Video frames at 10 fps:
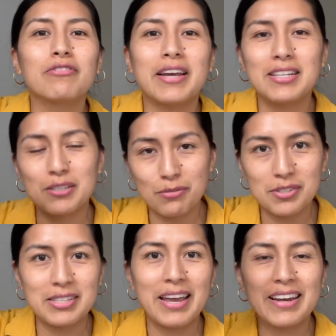flights of
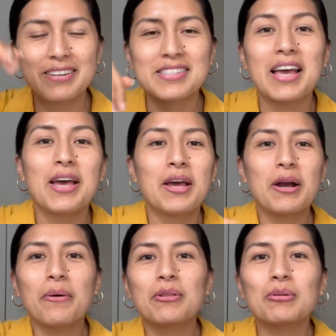stairs
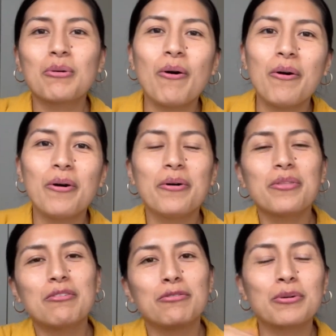going through all
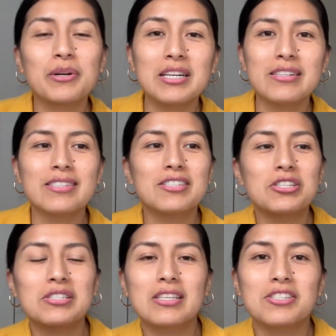the floors
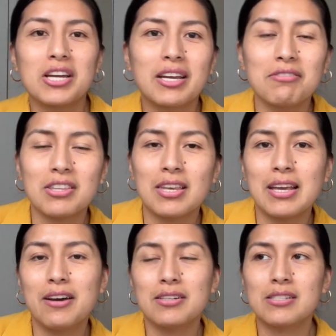just to check everything
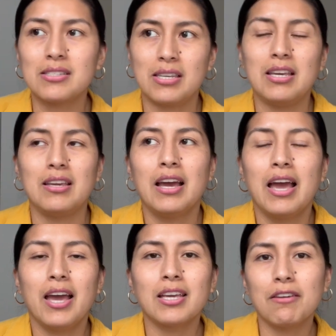out and see
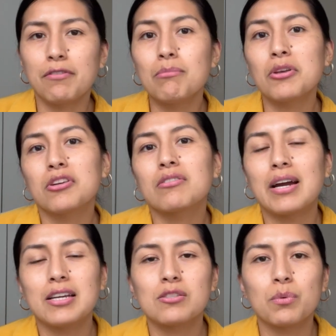and get
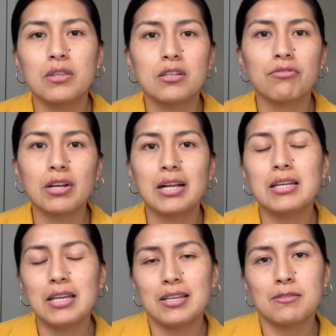familiarized with the different
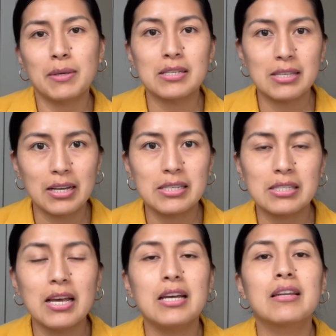gallerias, because like I
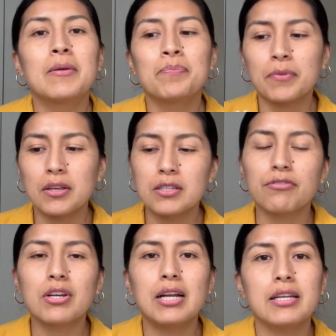said,
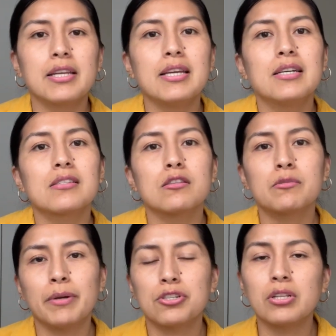different gallerias
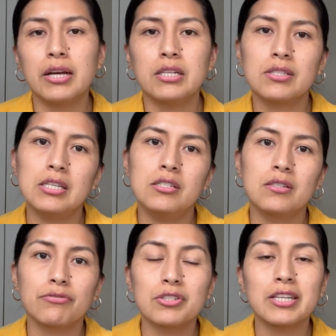specialize in
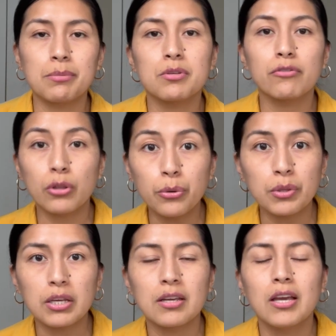different types of
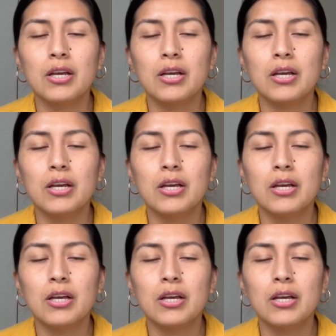clothing.